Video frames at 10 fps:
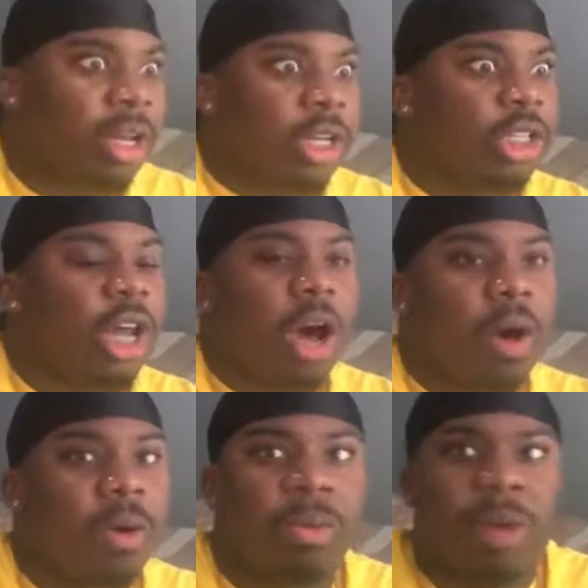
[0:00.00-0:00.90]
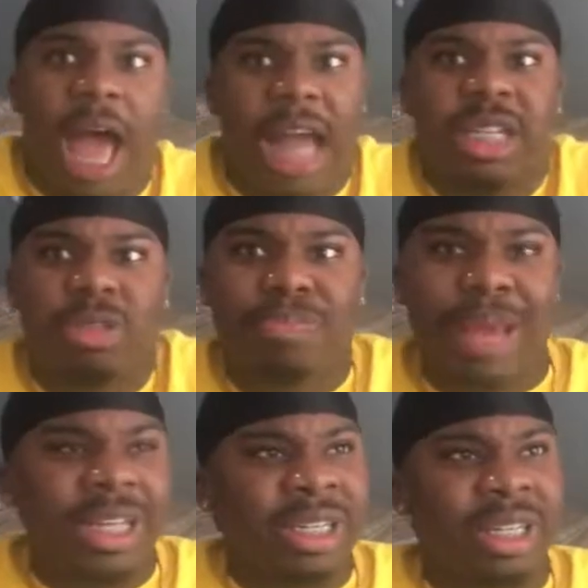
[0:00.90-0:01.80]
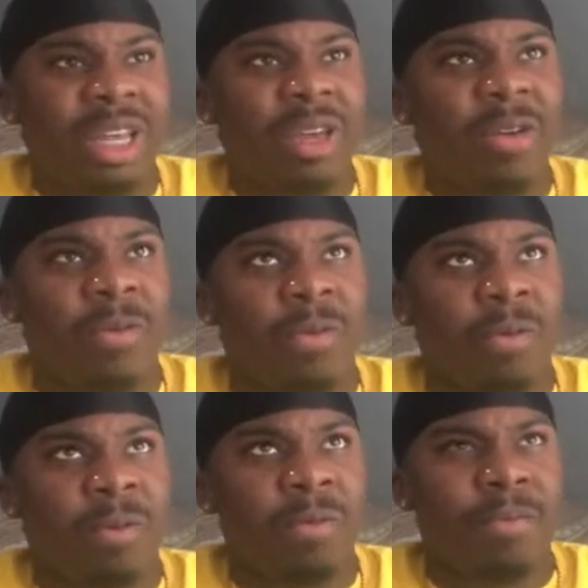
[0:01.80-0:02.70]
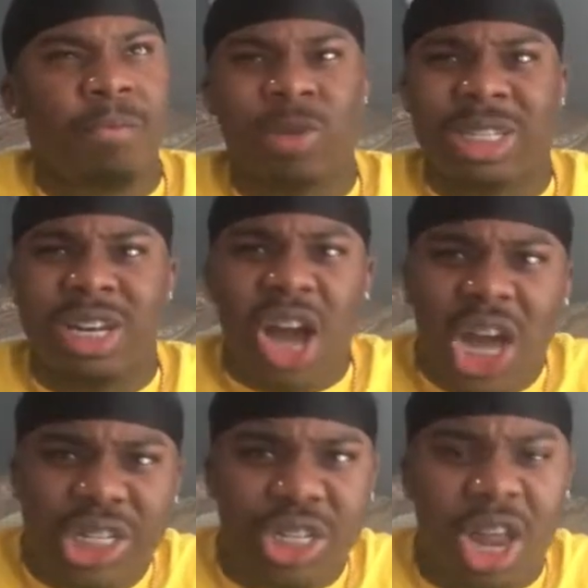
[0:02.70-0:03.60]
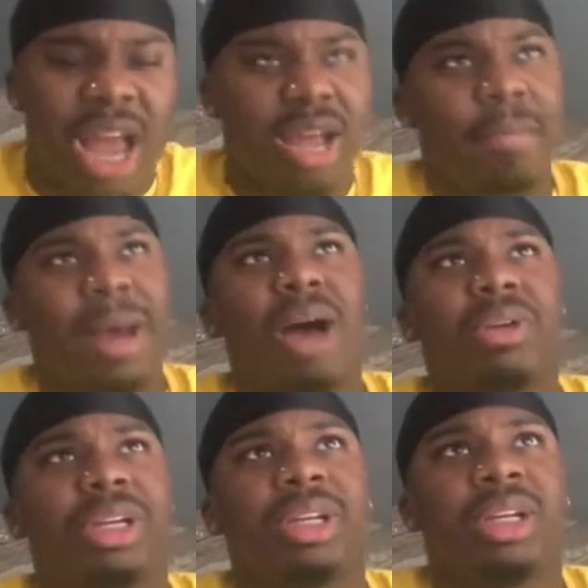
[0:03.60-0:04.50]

So I just basically was nonchalant about it.